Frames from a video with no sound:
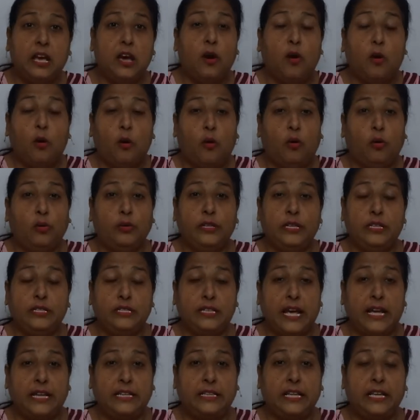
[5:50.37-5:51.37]
oh, this
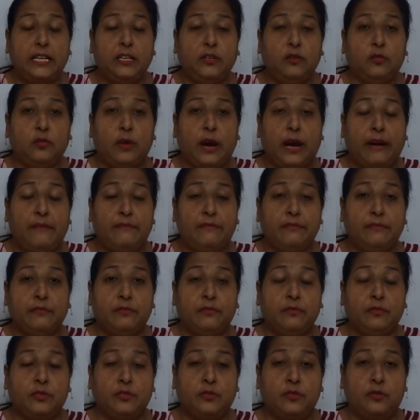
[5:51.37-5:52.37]
I think you have
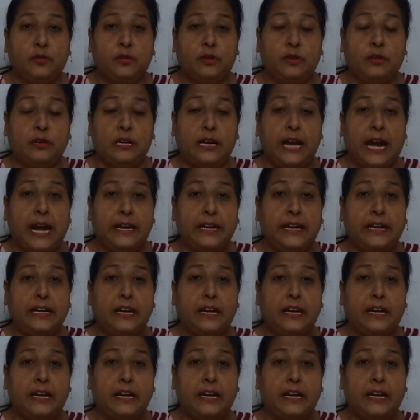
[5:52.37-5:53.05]
landed